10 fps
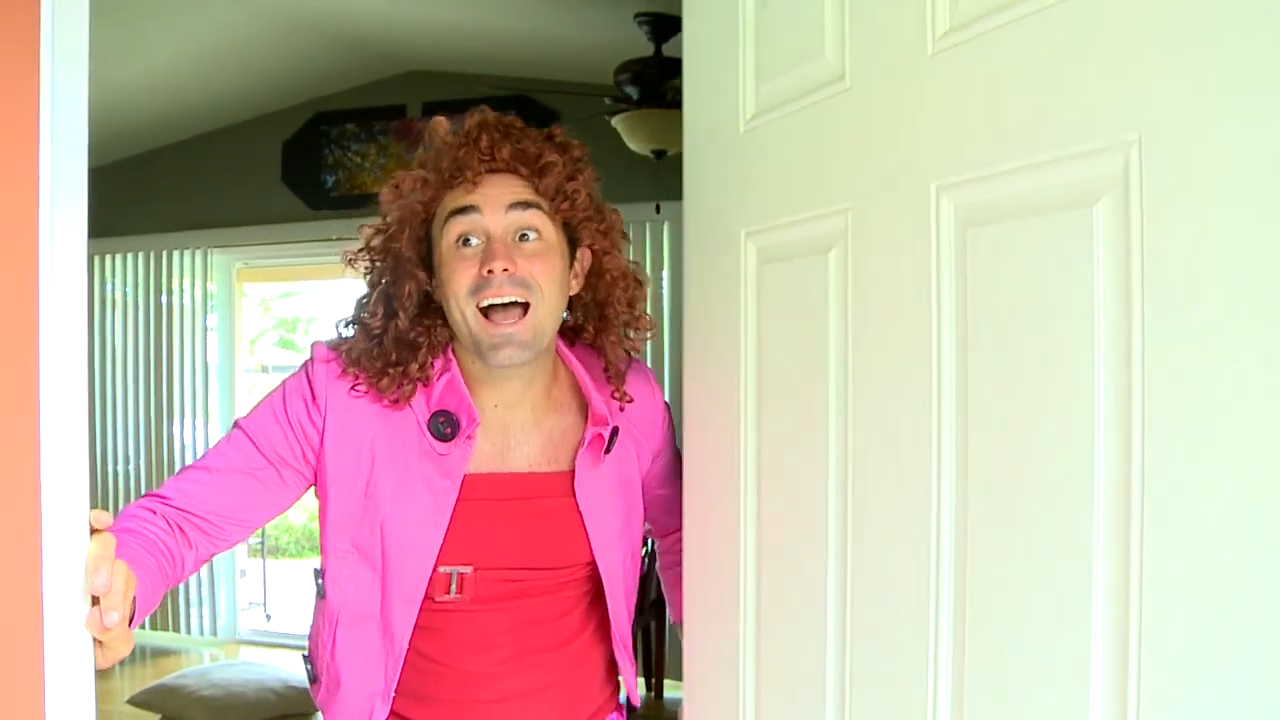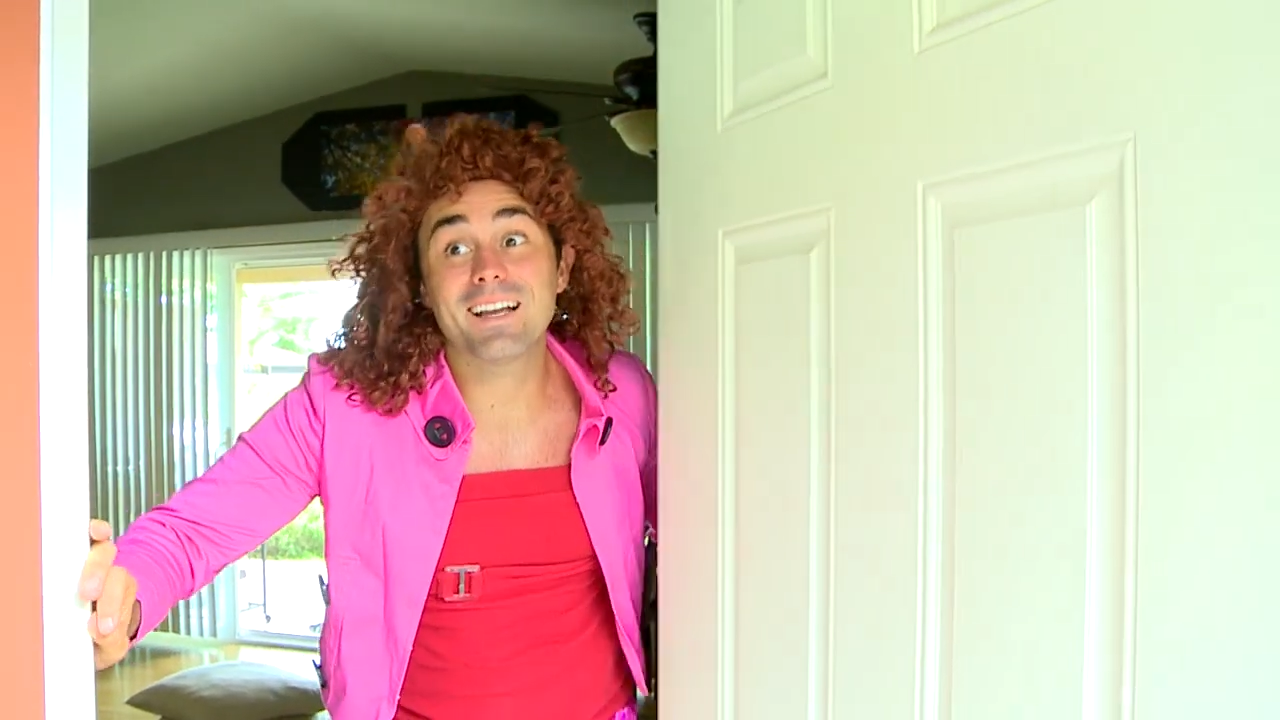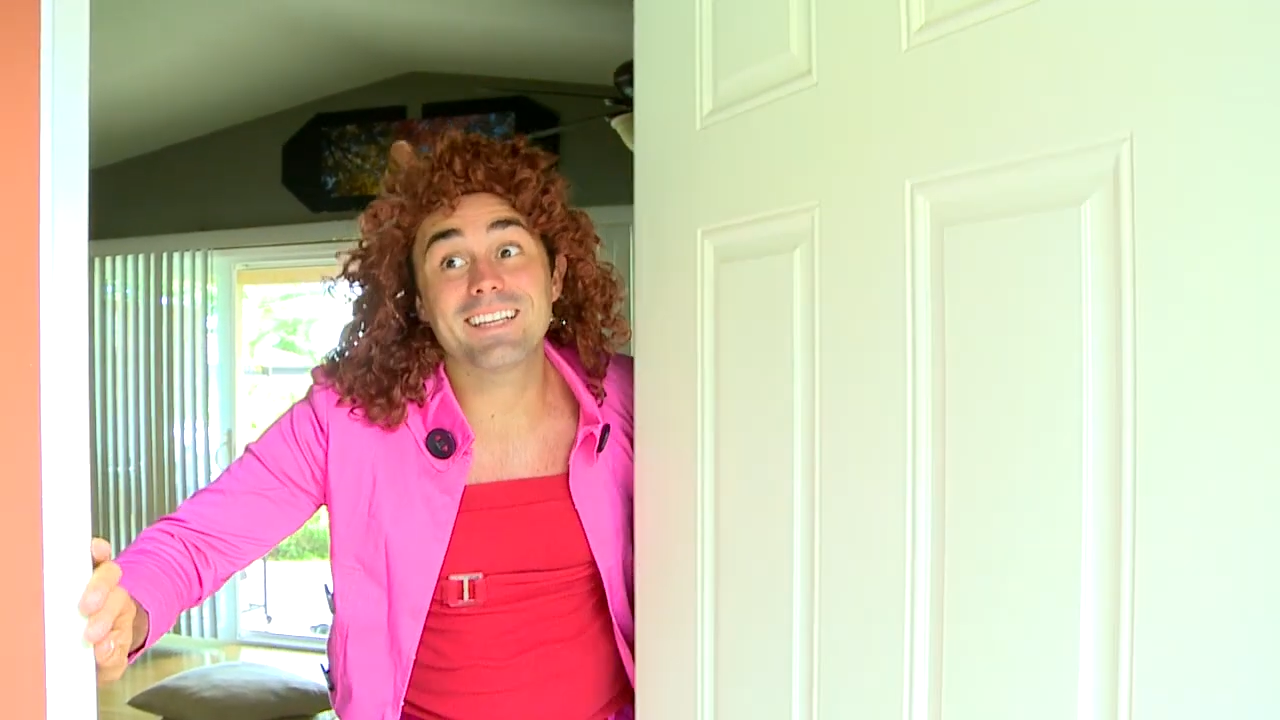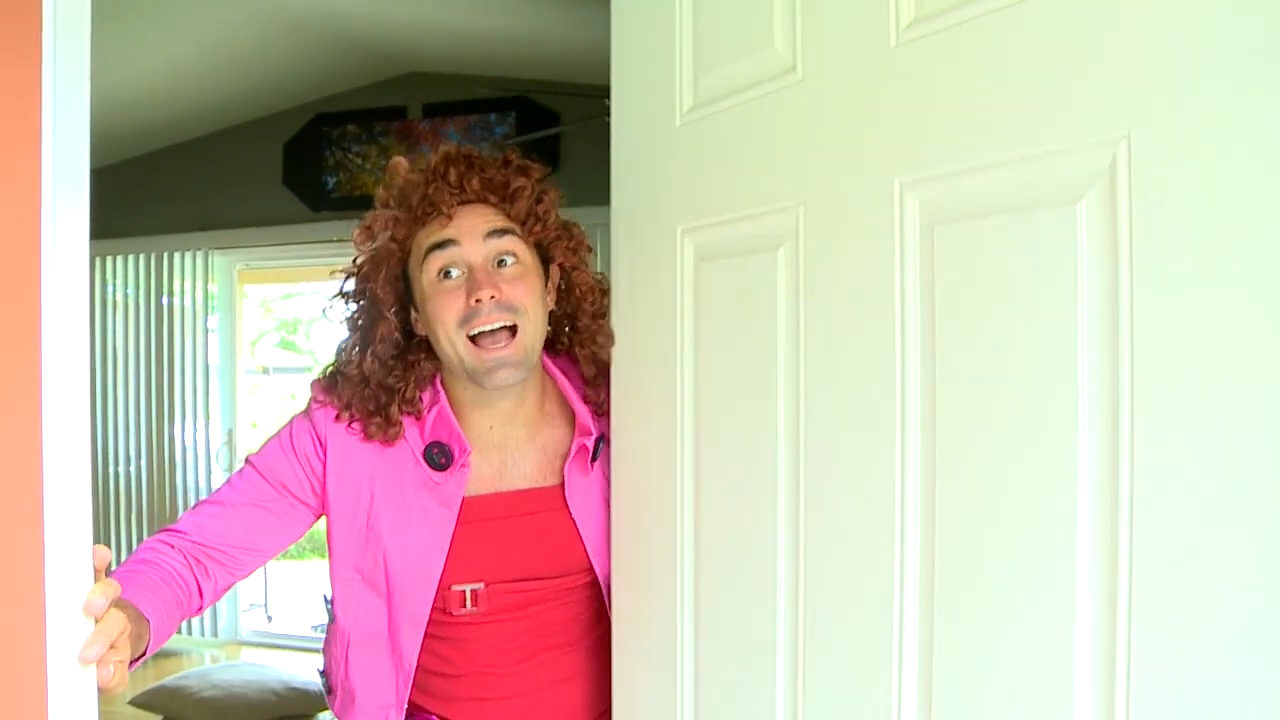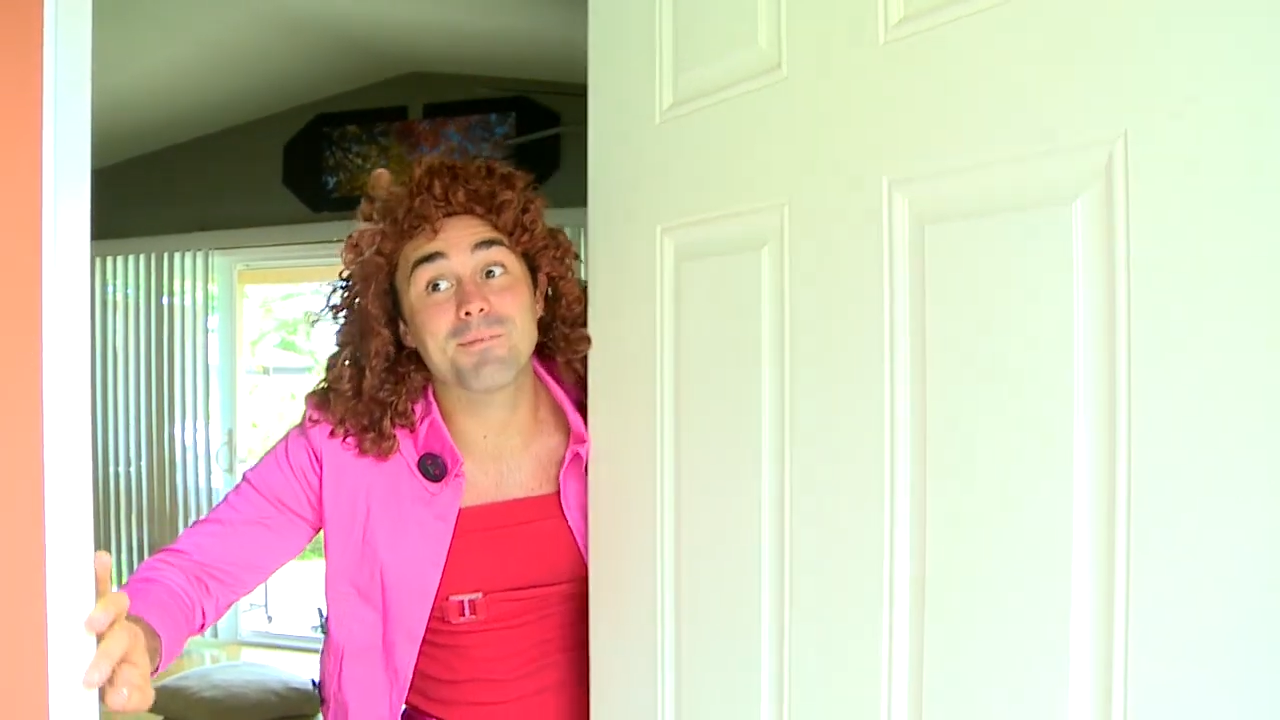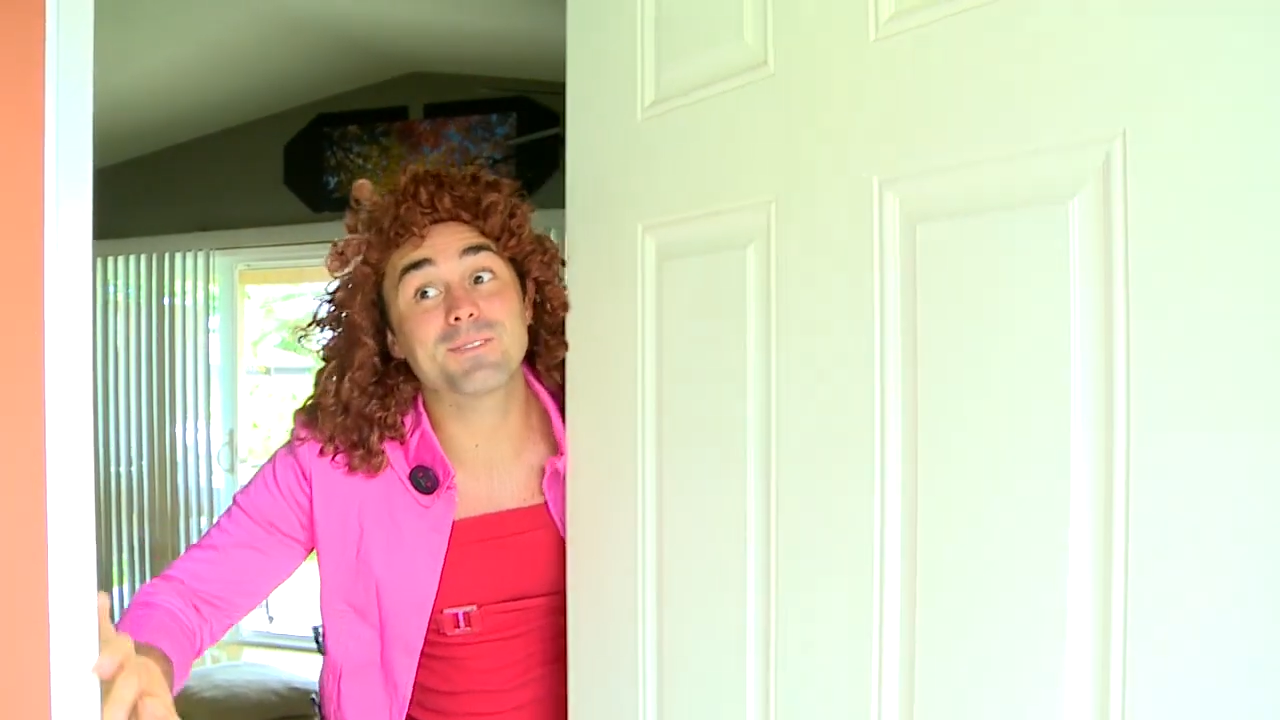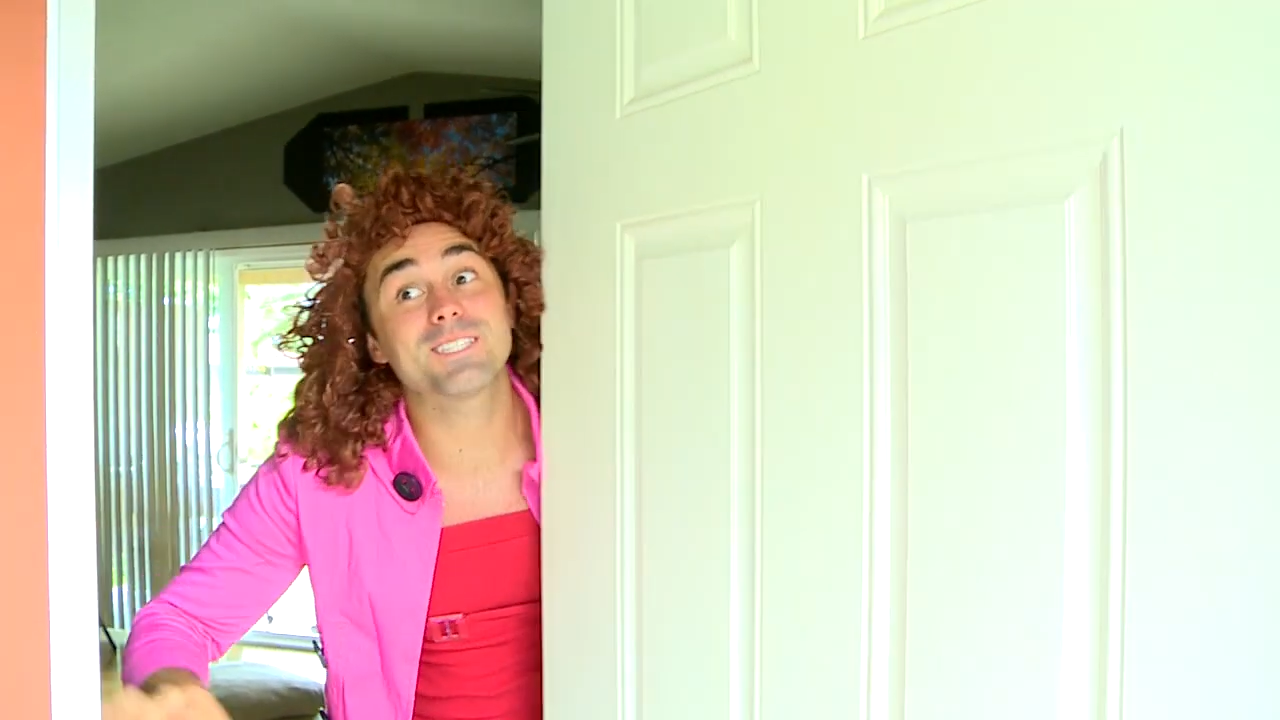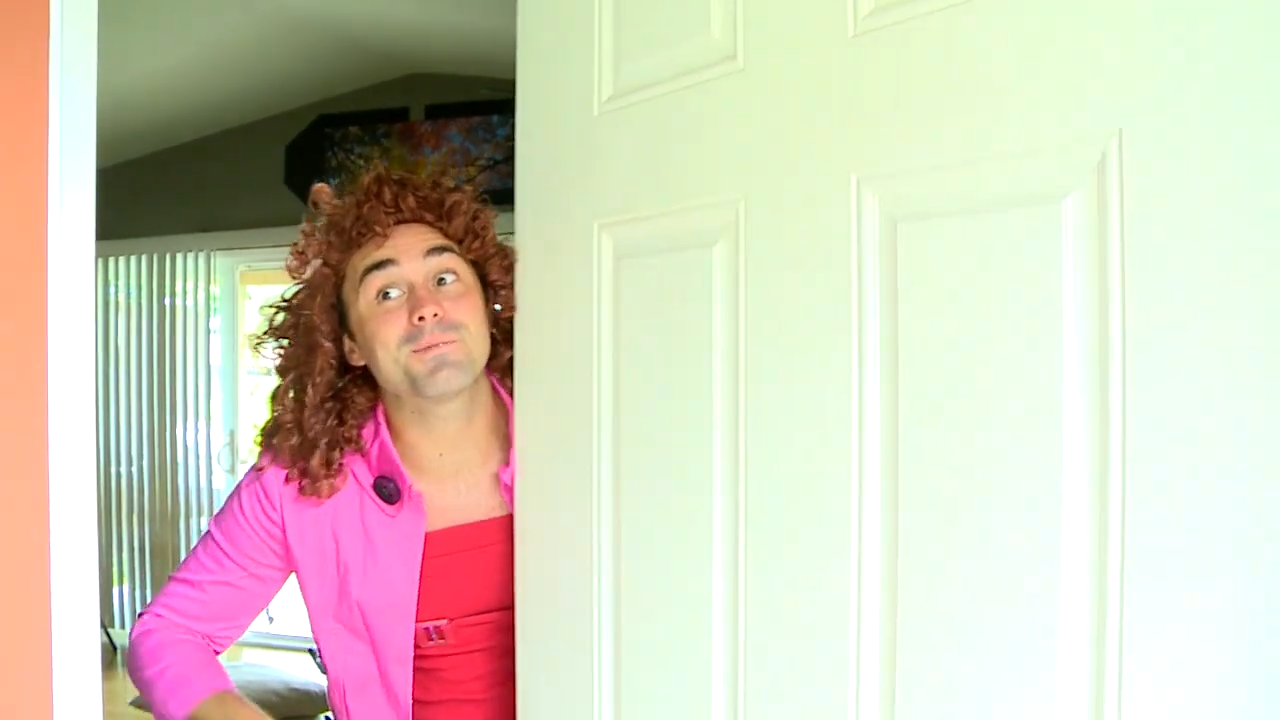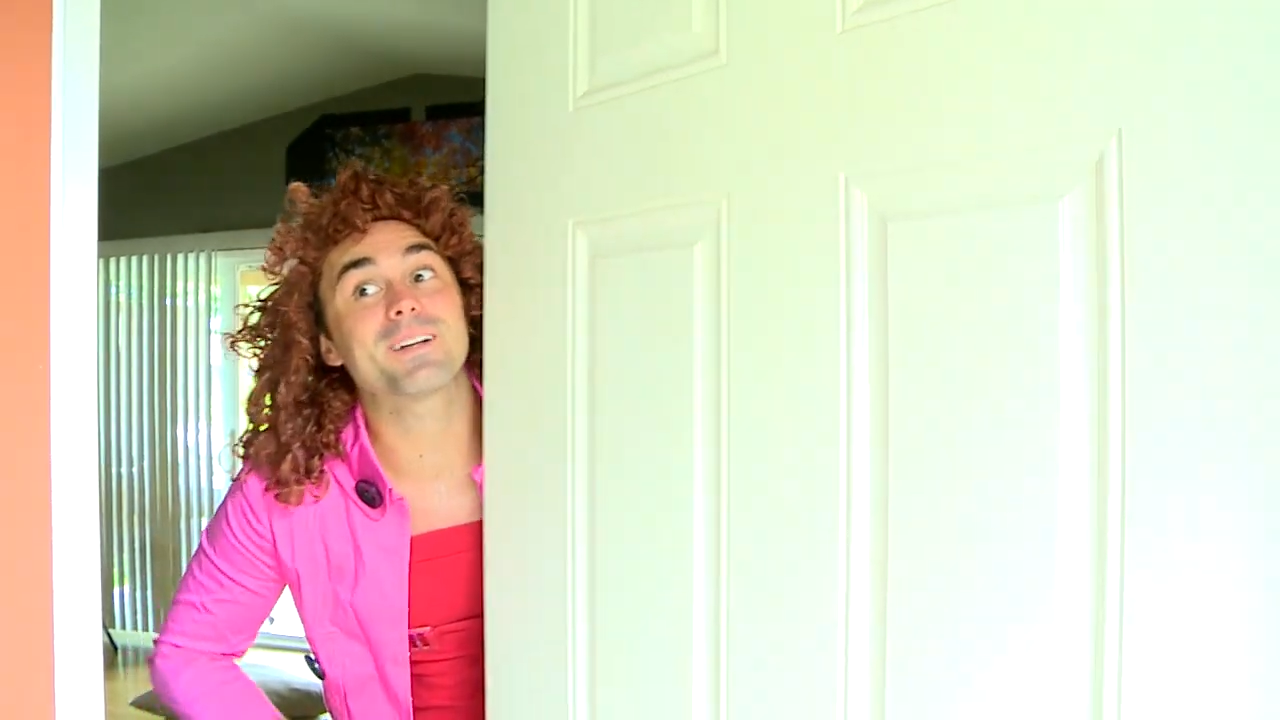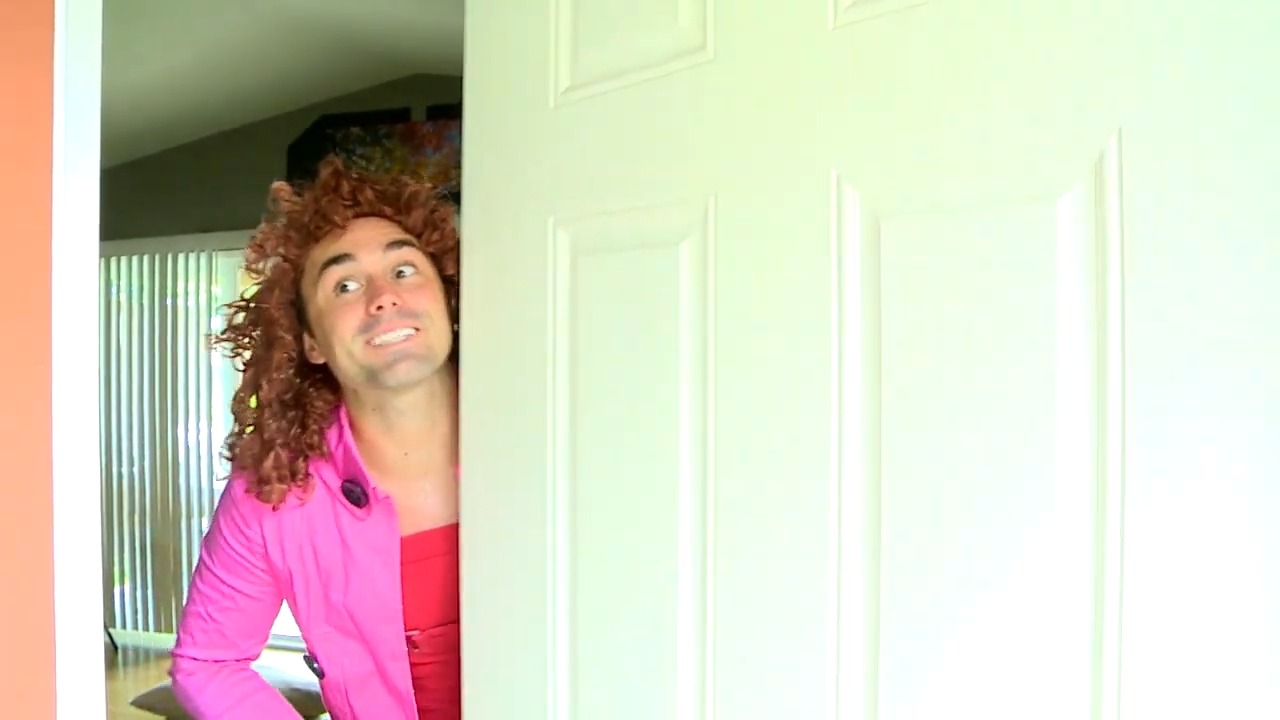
Yeah, I'm super